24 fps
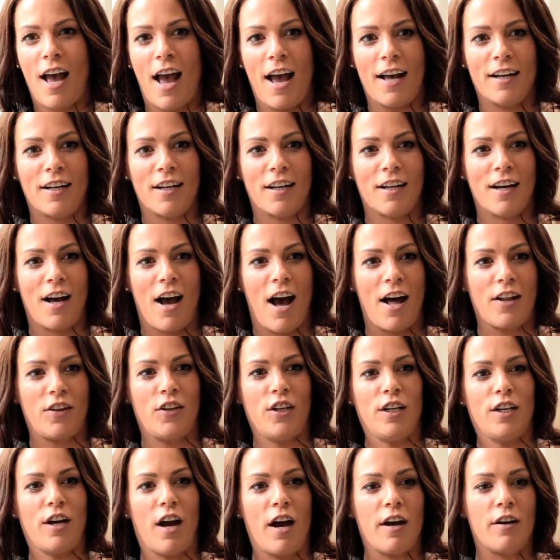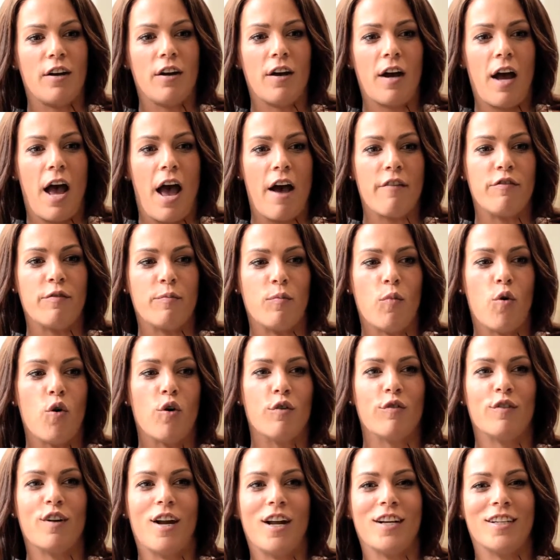And I think I have more
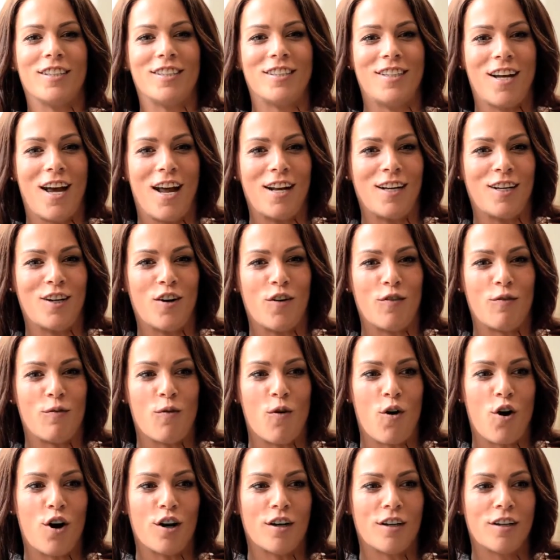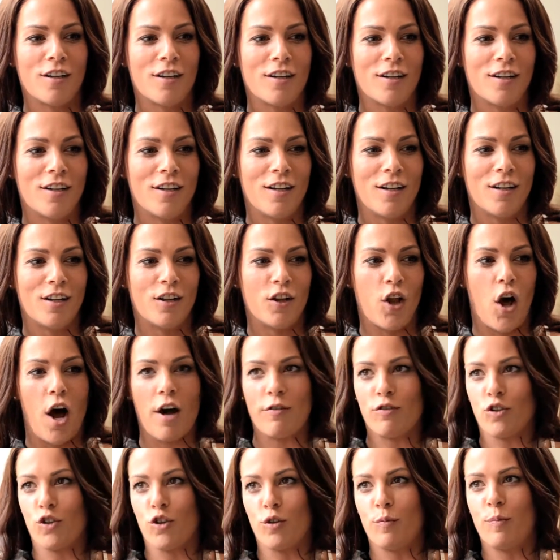of an understanding of what
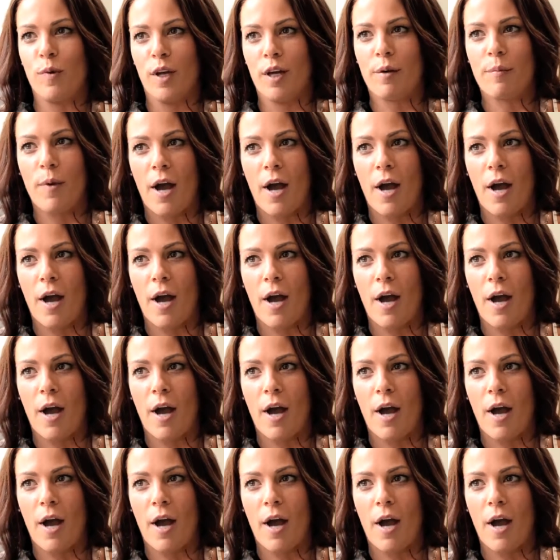life should be